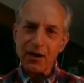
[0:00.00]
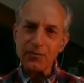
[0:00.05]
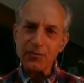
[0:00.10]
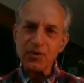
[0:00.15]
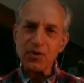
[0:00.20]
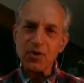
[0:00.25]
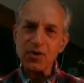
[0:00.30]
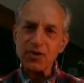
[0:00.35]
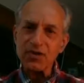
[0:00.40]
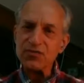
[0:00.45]

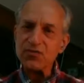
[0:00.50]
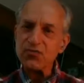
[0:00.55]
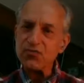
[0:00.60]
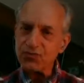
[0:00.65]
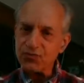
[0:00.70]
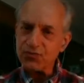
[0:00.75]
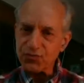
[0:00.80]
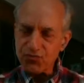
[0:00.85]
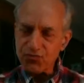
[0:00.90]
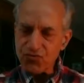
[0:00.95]
because
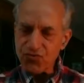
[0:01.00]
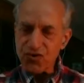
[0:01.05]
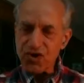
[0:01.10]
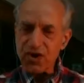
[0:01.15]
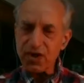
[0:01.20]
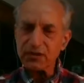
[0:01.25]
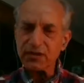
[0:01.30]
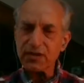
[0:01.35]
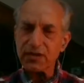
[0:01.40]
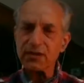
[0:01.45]

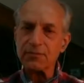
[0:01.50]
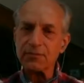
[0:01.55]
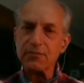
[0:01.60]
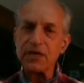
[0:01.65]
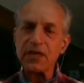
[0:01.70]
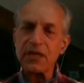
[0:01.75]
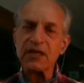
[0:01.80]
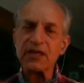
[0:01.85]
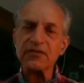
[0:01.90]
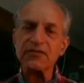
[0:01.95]
really
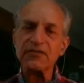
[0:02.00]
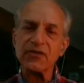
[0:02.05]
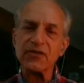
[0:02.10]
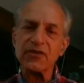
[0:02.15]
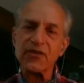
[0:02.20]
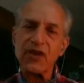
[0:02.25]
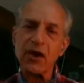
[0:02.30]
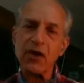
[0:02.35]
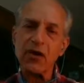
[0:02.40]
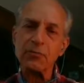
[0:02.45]
meaningful
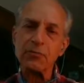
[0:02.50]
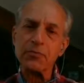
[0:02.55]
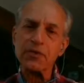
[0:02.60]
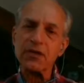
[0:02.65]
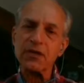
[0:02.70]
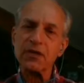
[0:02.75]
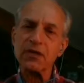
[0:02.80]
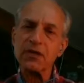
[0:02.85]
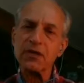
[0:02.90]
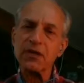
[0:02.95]

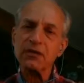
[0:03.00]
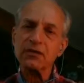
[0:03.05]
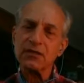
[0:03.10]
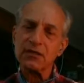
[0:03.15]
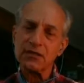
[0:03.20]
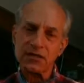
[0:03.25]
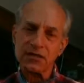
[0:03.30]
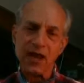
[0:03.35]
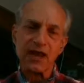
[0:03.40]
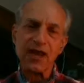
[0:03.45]
therapy
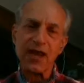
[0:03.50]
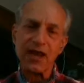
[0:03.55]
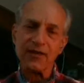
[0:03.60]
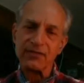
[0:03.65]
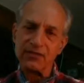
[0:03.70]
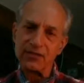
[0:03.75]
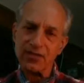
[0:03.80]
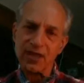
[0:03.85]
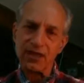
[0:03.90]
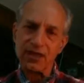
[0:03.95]
does not have
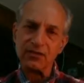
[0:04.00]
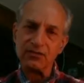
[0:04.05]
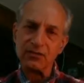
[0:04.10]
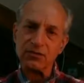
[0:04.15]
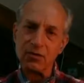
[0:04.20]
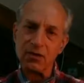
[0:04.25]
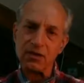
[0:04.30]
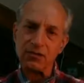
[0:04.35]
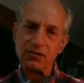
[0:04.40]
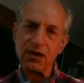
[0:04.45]
to take a
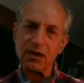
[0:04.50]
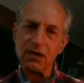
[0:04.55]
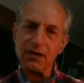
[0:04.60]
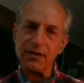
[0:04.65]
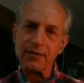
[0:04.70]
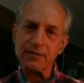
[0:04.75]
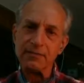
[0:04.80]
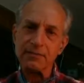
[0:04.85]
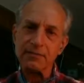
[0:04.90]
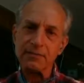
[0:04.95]
long
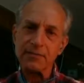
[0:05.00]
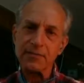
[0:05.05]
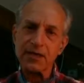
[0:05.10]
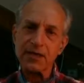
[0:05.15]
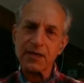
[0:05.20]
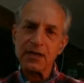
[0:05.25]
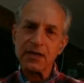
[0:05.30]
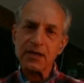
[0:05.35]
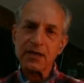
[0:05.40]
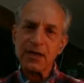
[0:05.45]
time.
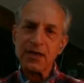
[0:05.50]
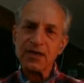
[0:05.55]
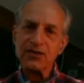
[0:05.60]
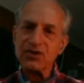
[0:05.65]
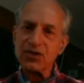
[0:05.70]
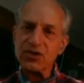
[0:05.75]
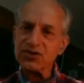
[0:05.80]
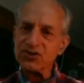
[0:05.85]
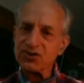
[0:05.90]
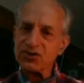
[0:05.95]

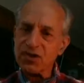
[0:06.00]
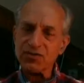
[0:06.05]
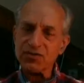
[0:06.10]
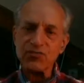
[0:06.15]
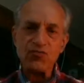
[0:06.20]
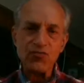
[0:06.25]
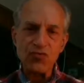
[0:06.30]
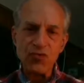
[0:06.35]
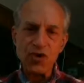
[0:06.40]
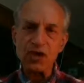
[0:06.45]
It
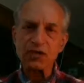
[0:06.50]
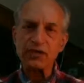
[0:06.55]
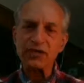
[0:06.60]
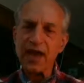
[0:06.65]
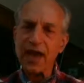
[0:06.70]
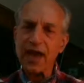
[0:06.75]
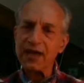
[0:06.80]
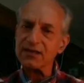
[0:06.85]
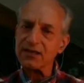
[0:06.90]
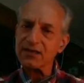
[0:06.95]
really
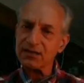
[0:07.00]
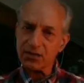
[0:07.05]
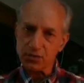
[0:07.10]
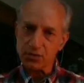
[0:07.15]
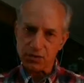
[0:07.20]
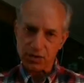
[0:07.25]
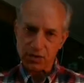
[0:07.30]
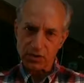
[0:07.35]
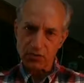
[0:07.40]
has to do with the